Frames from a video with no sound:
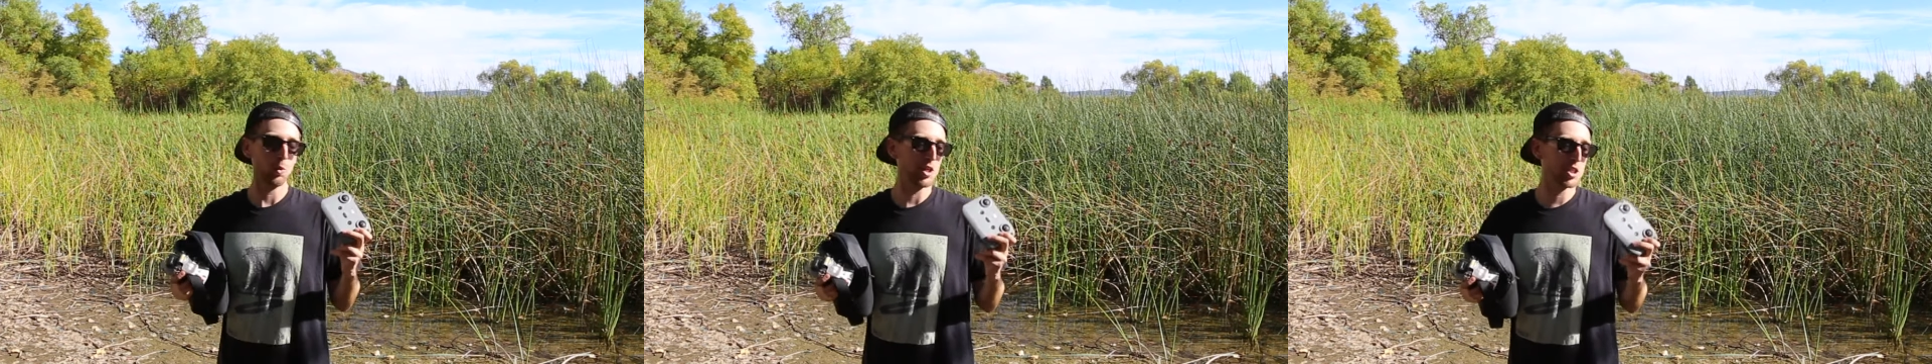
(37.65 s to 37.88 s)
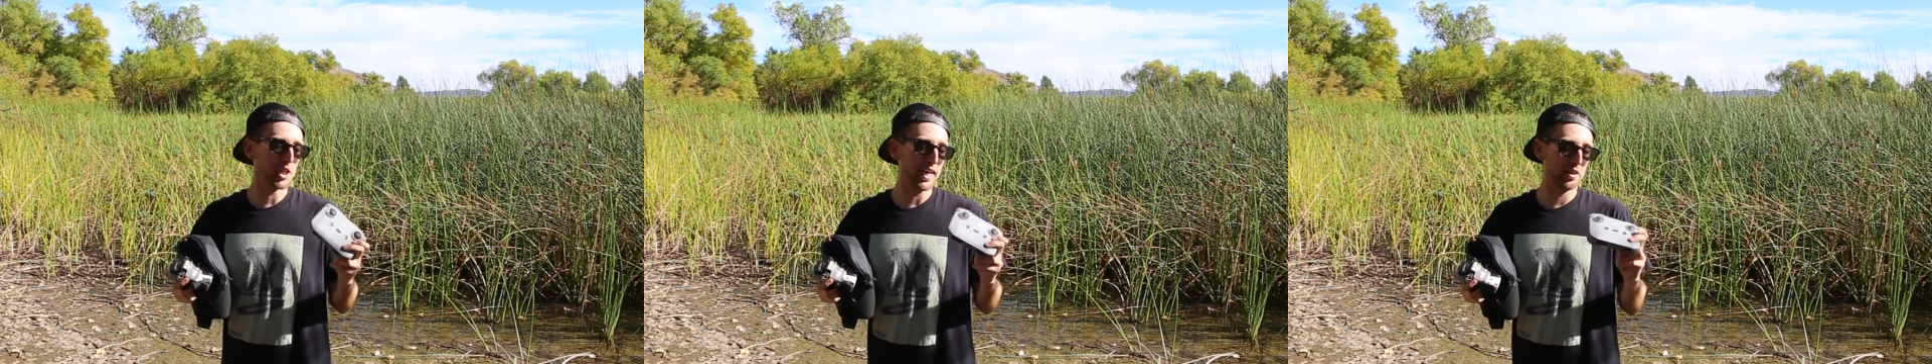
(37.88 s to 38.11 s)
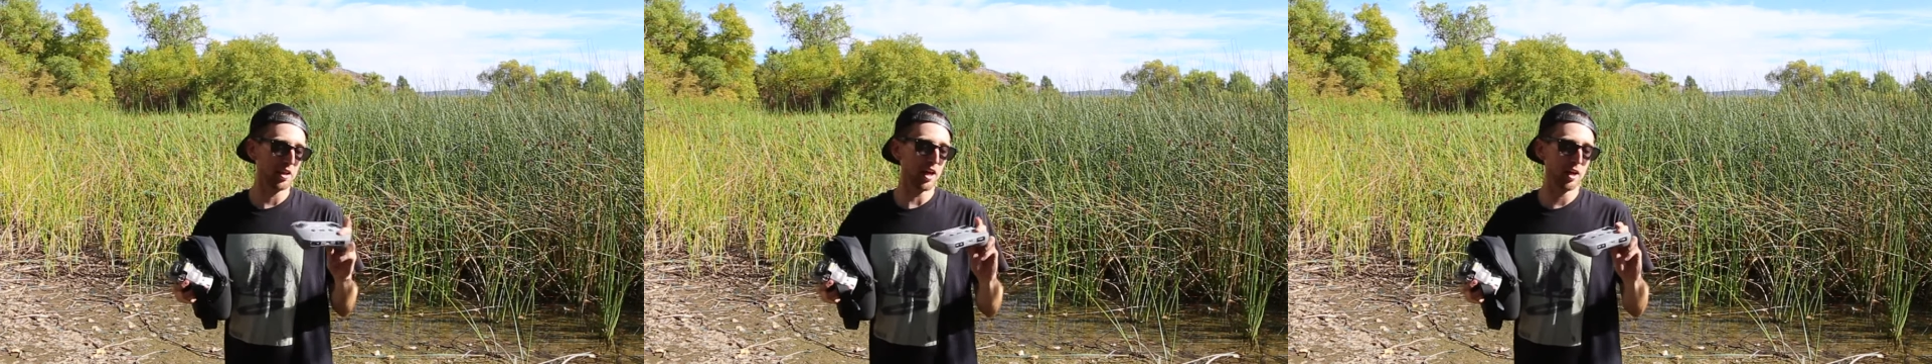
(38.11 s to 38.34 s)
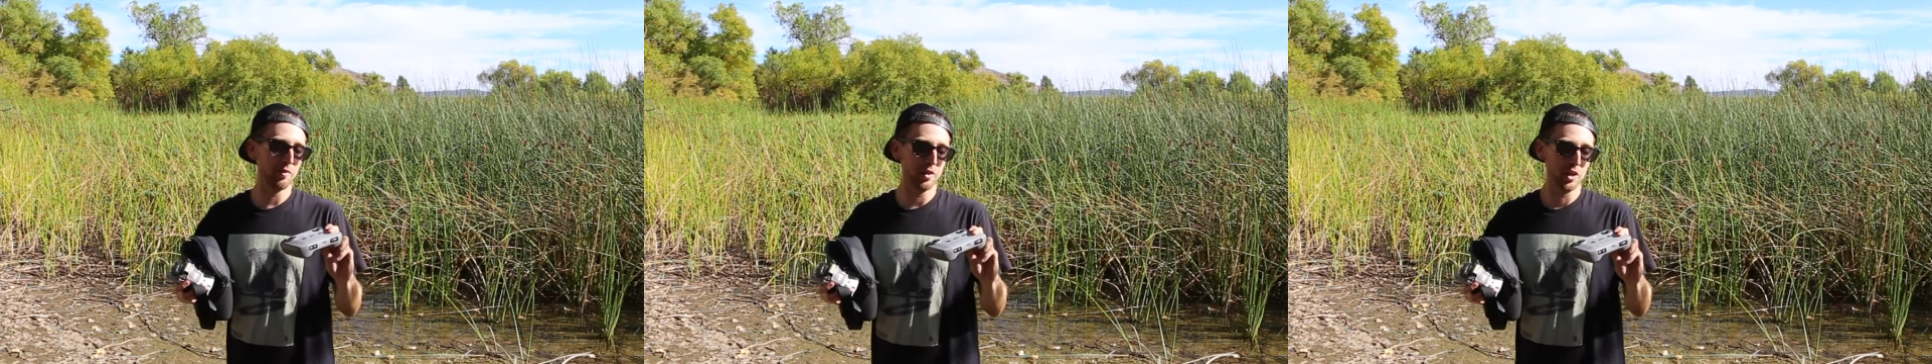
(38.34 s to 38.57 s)
which I
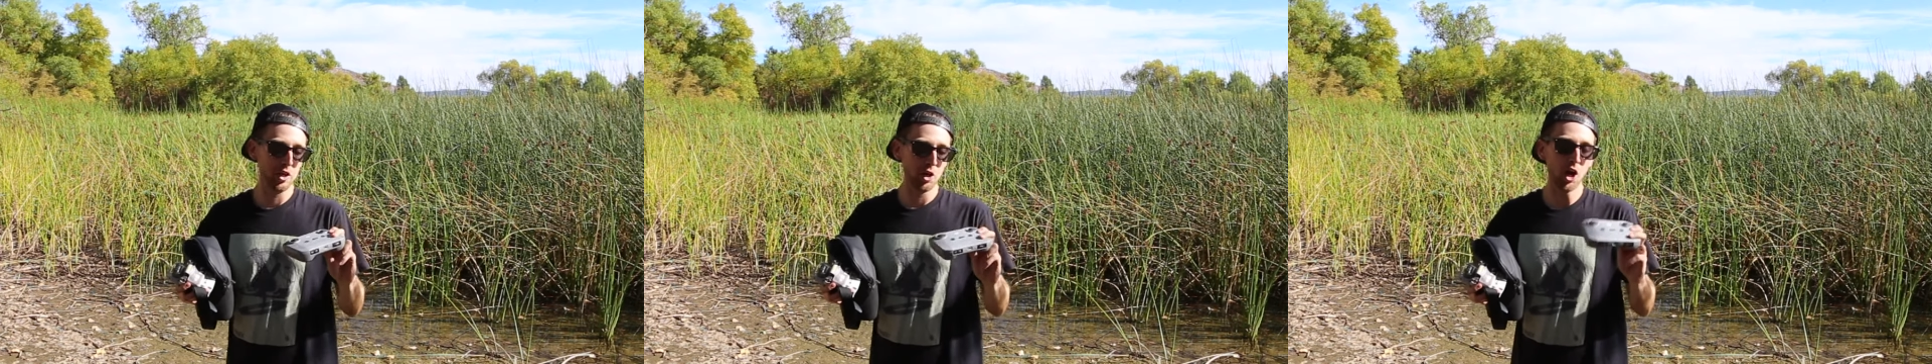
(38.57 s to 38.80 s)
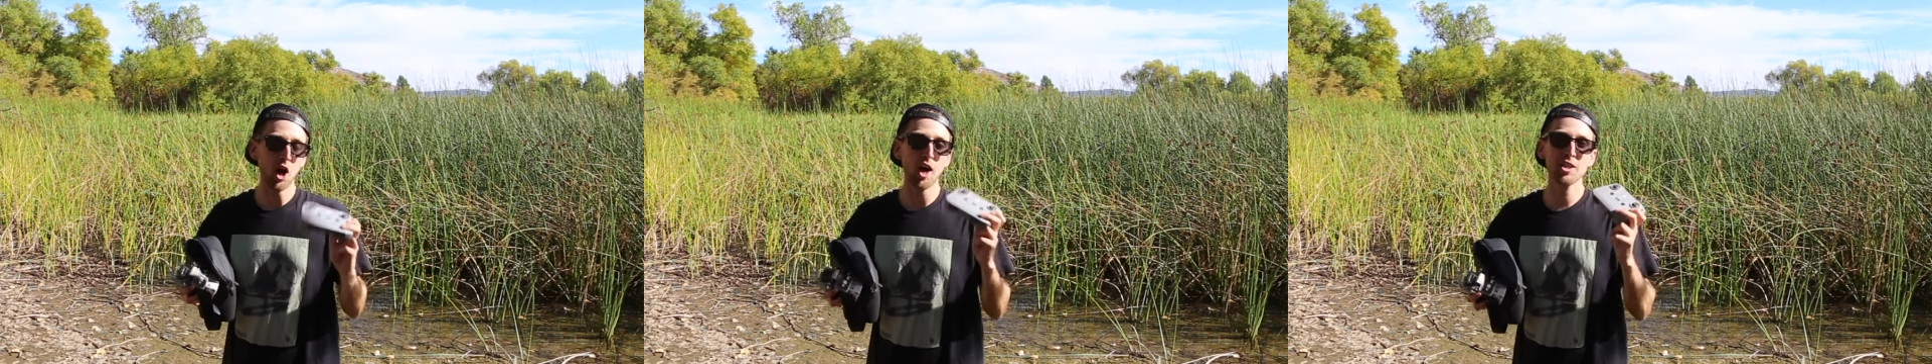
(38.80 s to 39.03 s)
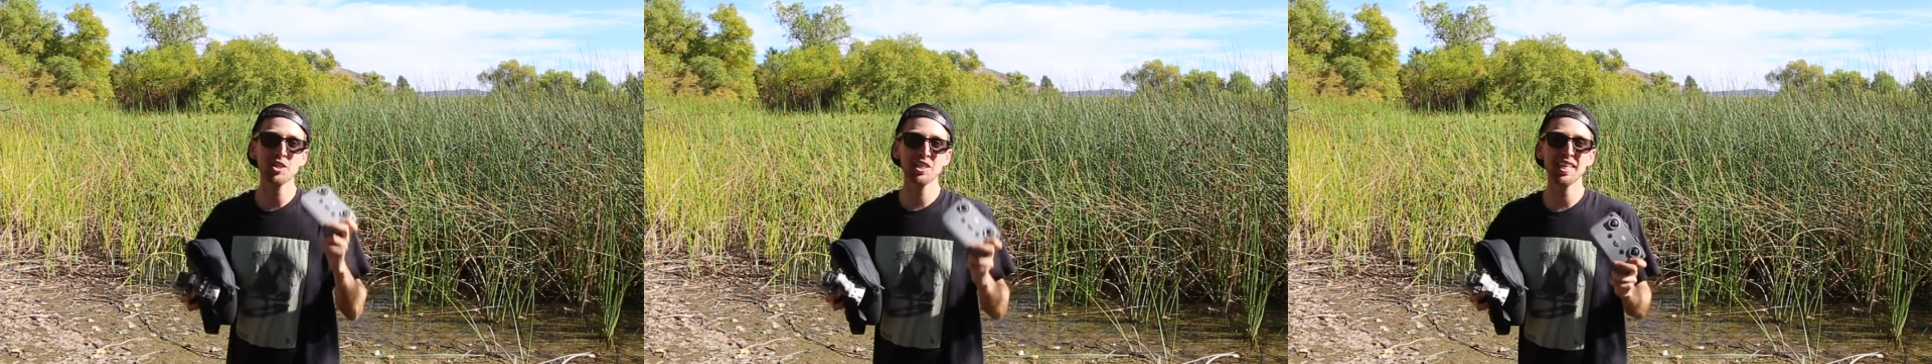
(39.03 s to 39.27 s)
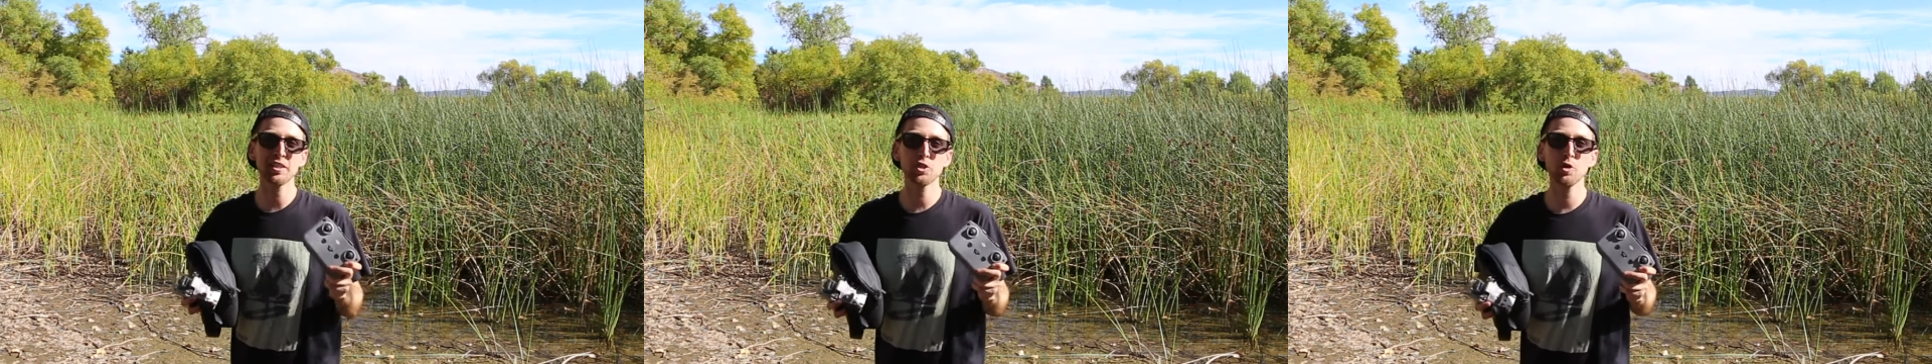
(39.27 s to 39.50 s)
love,
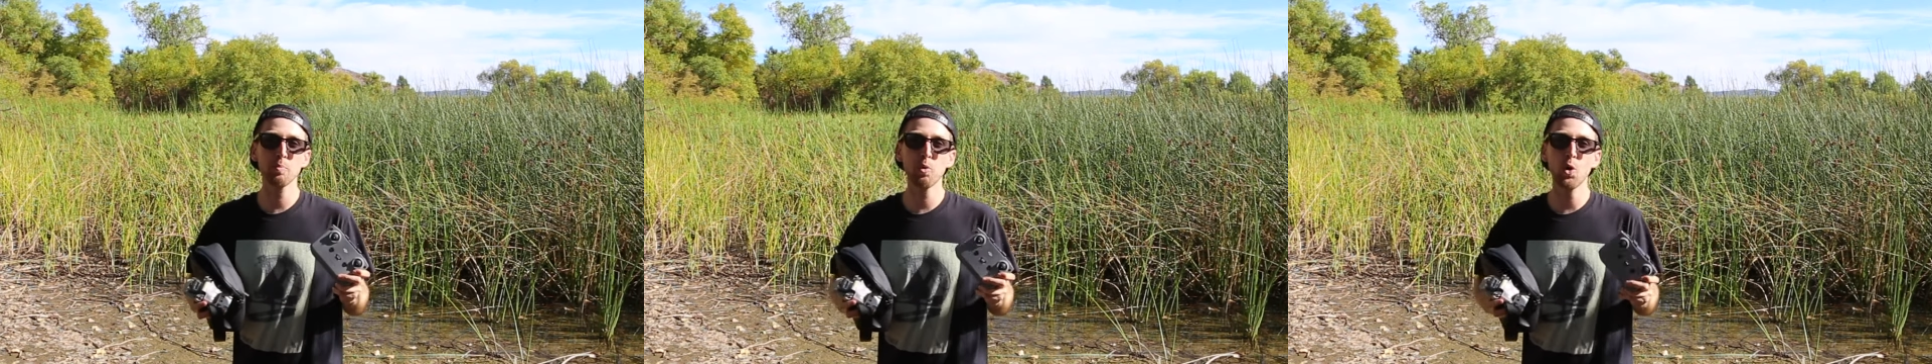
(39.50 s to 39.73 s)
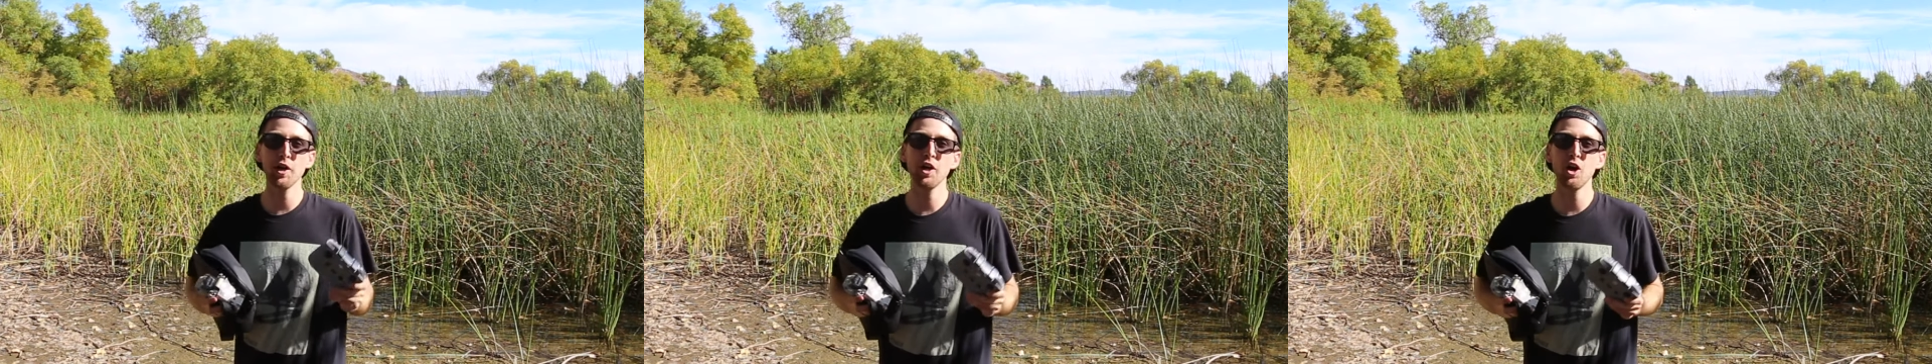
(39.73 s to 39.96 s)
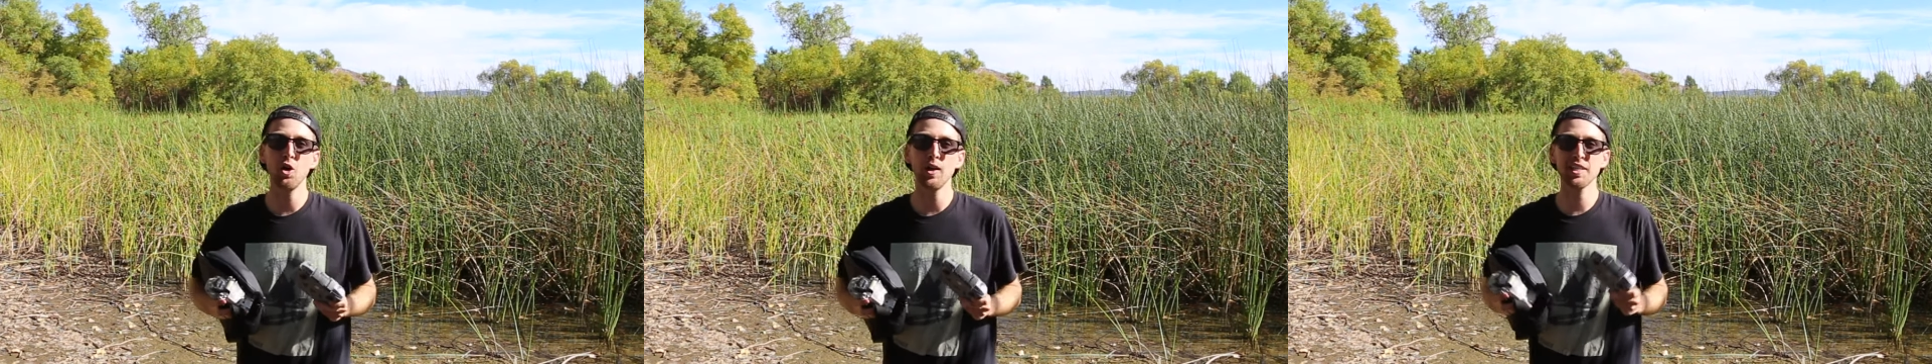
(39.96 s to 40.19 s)
OcuSync 2.0.